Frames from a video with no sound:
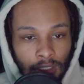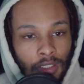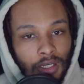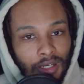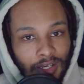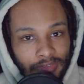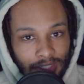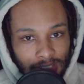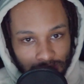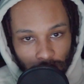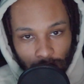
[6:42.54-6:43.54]
on these
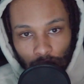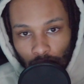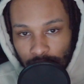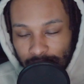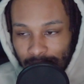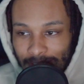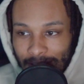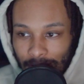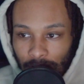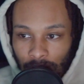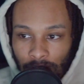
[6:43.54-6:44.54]
earphones, and that
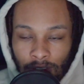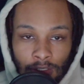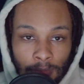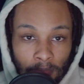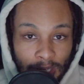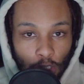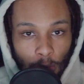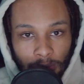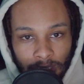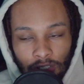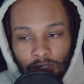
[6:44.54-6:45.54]
could make or
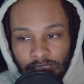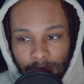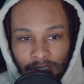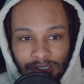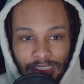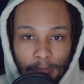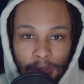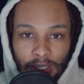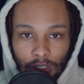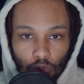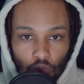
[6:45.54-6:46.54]
break your experience depending
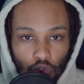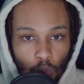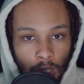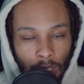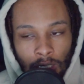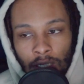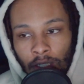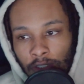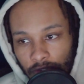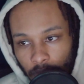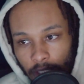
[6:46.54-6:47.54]
on who you are.
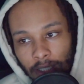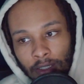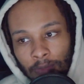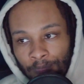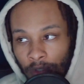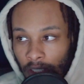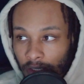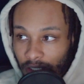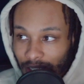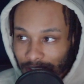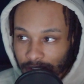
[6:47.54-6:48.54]
So yeah, the
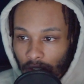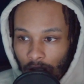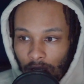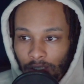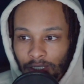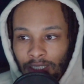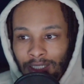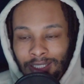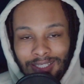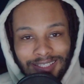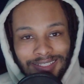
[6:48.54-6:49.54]
next con
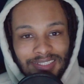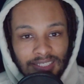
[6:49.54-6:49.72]
is